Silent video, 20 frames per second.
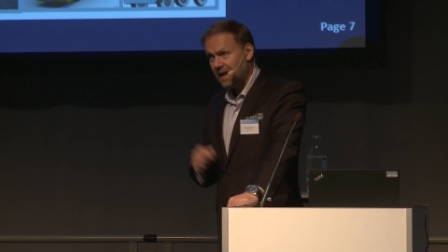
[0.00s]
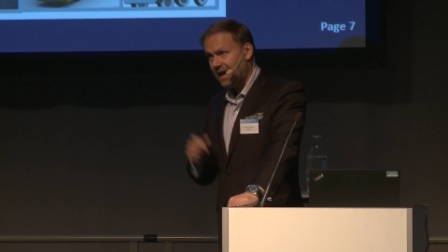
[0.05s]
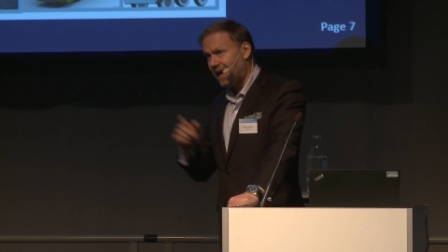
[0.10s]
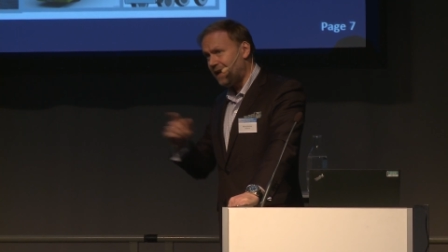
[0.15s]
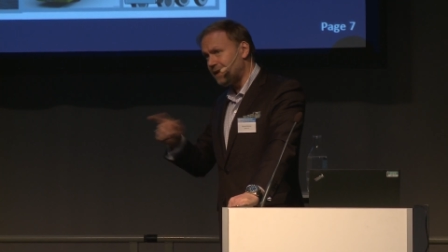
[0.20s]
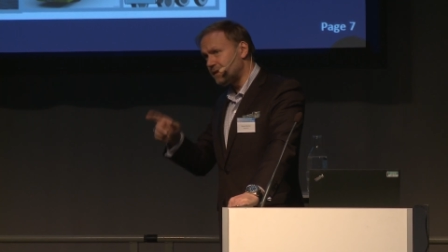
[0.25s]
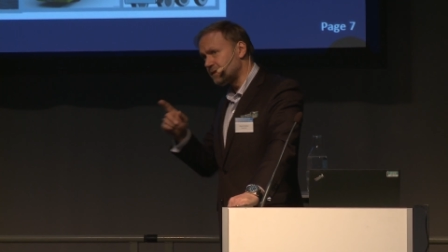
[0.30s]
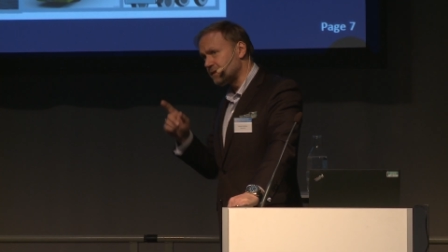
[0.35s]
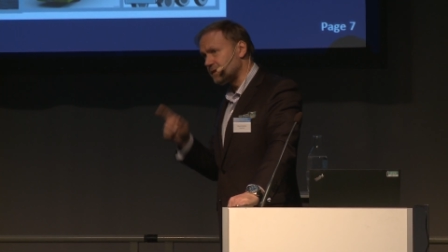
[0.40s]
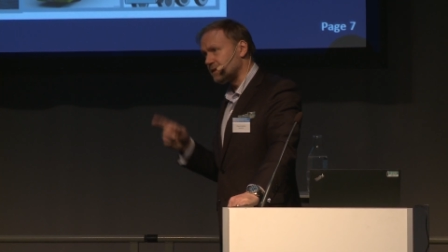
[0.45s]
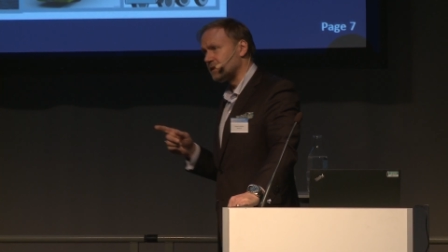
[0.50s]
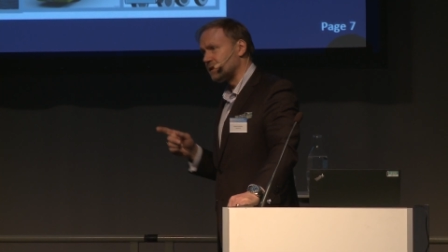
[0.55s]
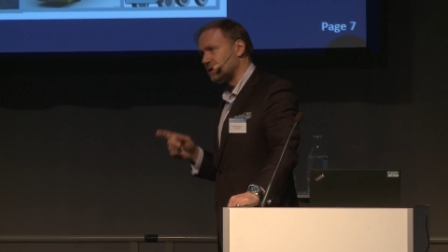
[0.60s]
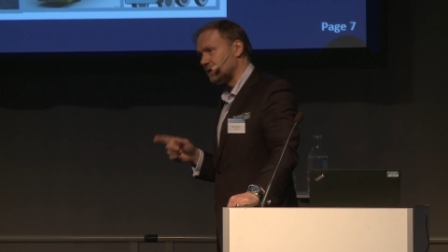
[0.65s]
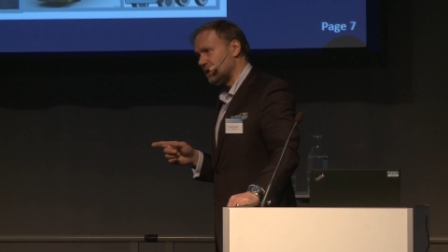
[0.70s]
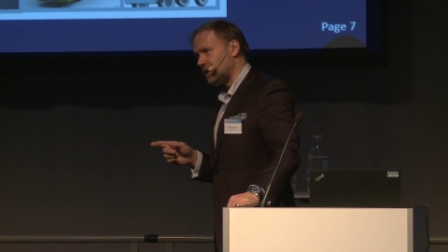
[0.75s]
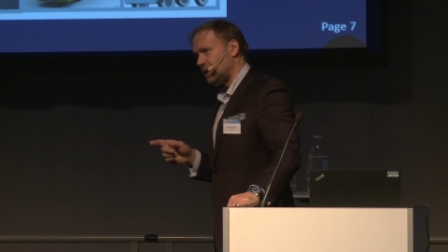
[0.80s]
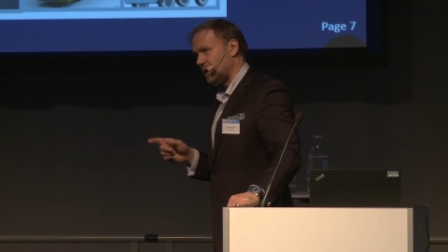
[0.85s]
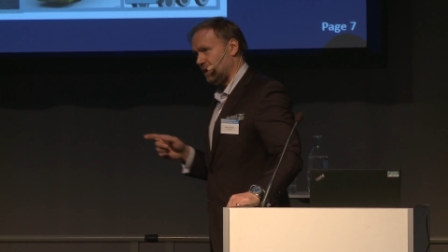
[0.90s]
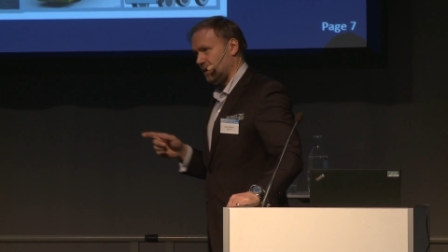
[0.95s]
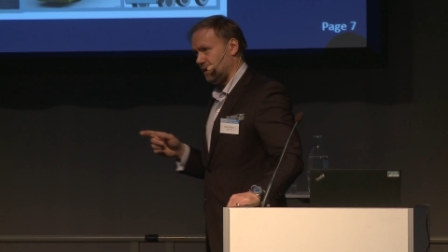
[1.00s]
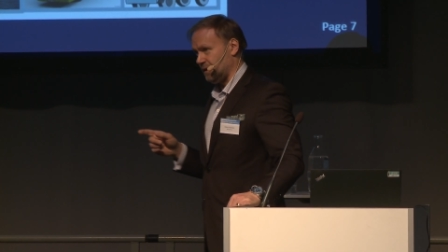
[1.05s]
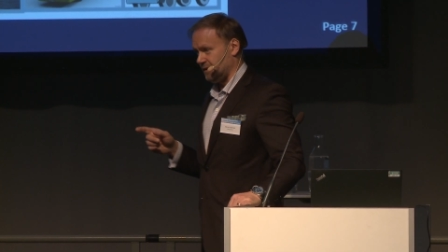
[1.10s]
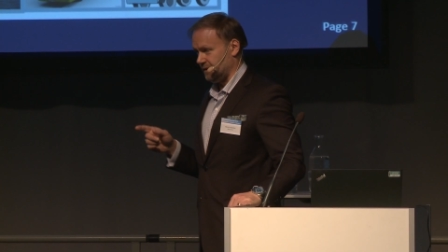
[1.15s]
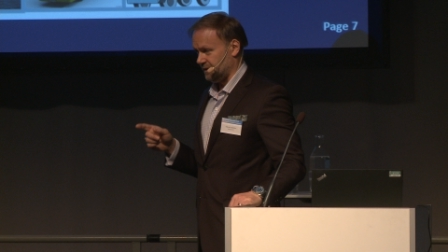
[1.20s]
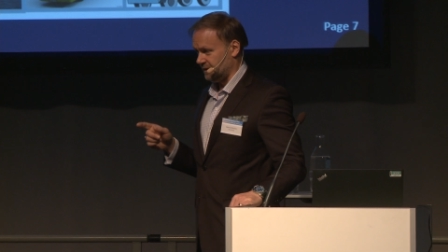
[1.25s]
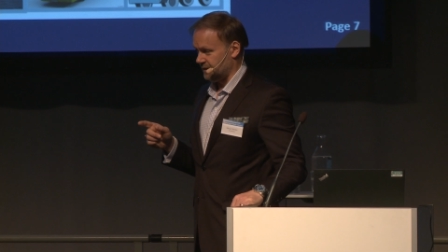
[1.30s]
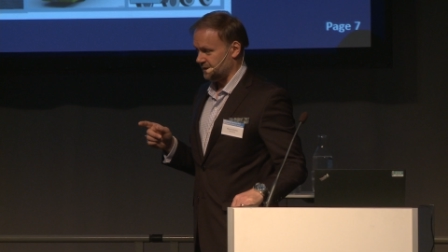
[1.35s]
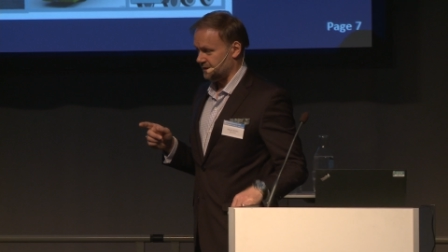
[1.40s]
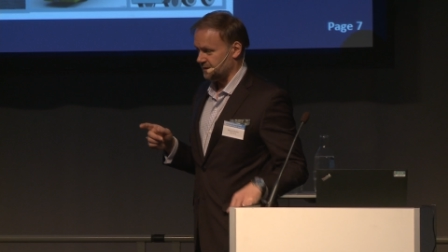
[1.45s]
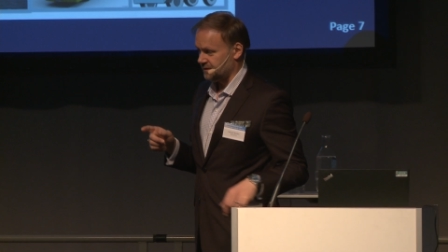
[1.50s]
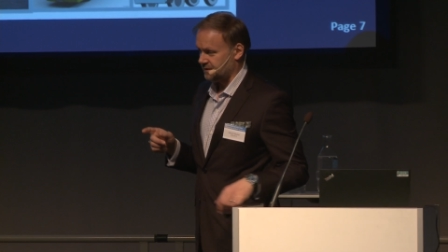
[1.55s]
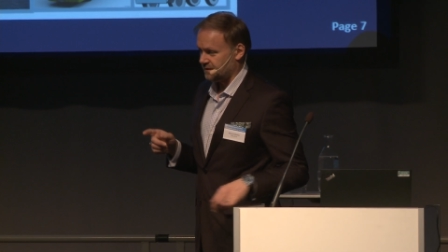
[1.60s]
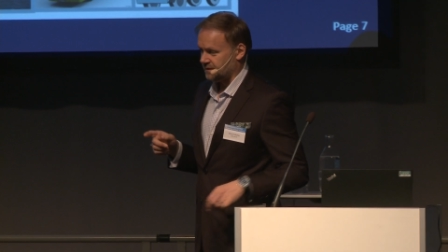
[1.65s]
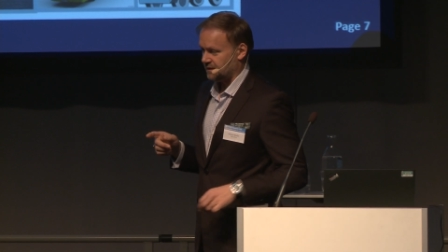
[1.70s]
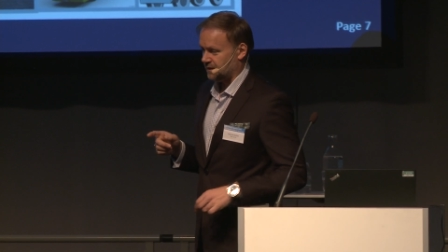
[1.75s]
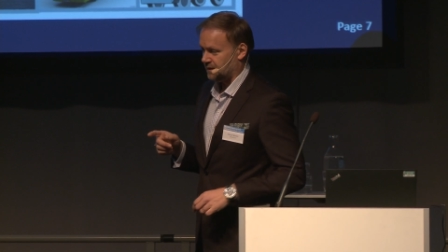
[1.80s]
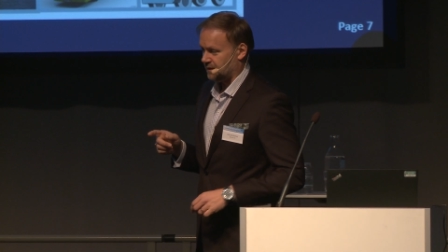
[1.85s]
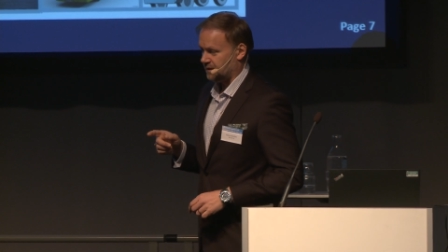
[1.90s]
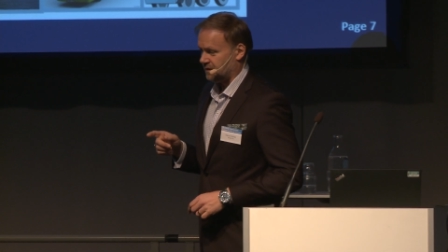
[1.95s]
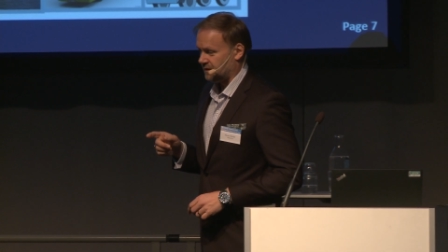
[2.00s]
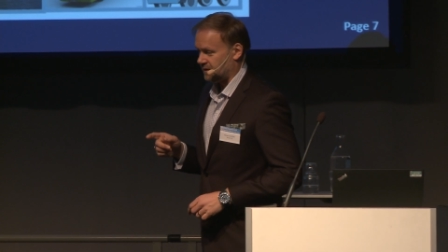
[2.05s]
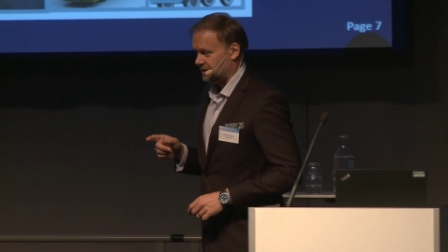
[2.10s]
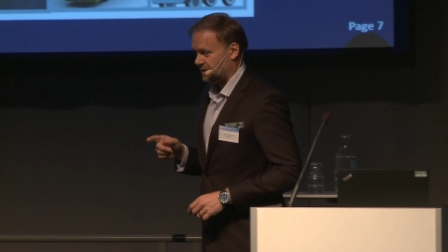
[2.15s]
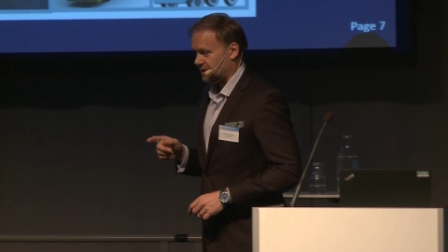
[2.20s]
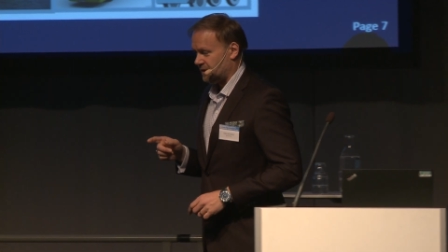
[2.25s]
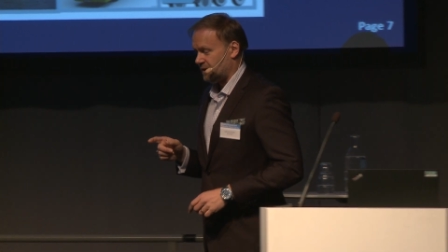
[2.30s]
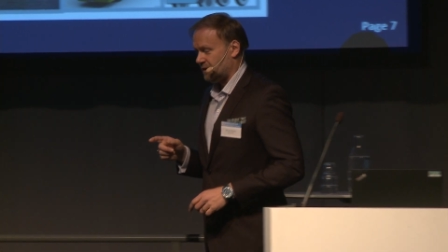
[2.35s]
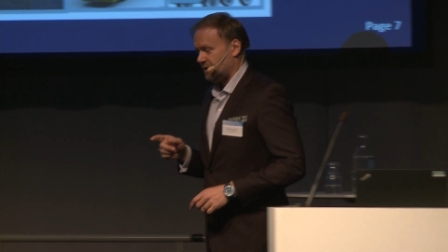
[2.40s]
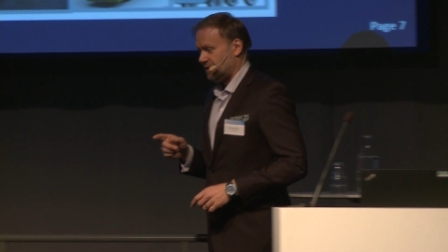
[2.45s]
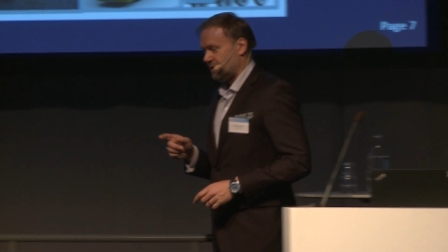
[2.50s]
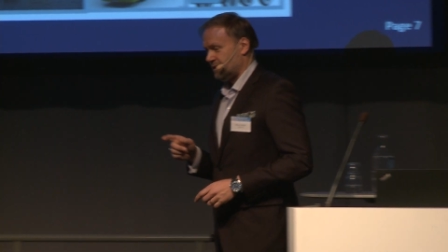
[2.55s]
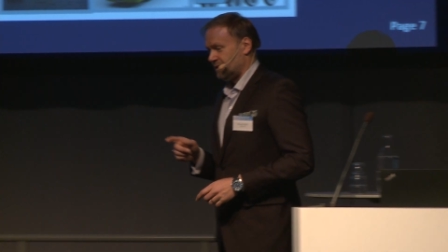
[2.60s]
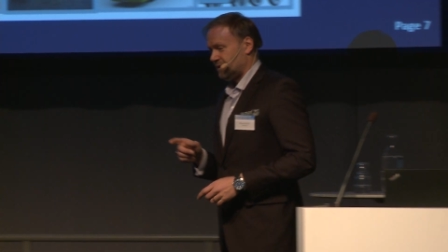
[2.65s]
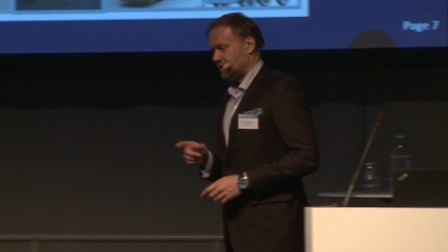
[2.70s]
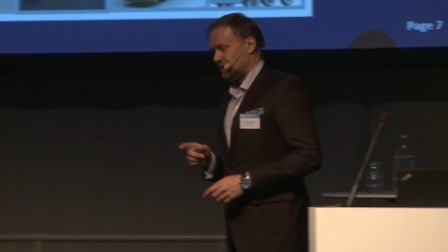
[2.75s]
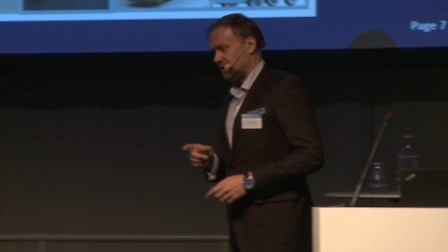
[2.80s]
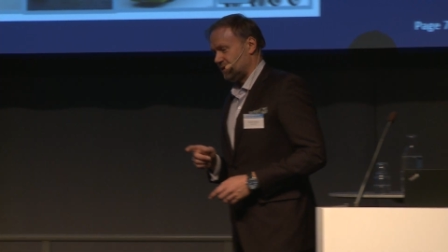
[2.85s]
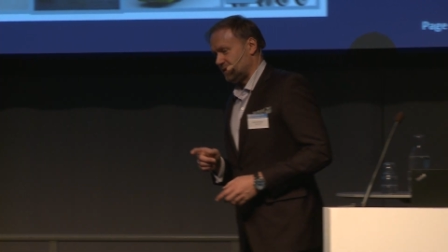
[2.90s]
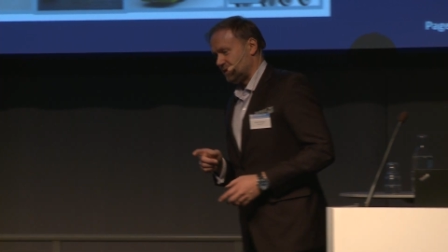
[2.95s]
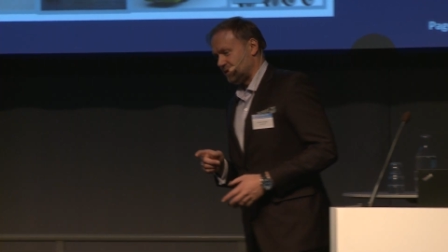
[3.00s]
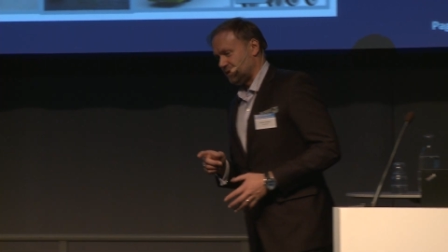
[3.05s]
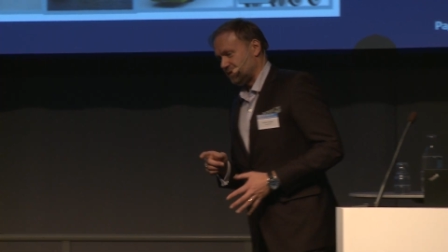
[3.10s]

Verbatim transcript: And uh, it is uh, uh,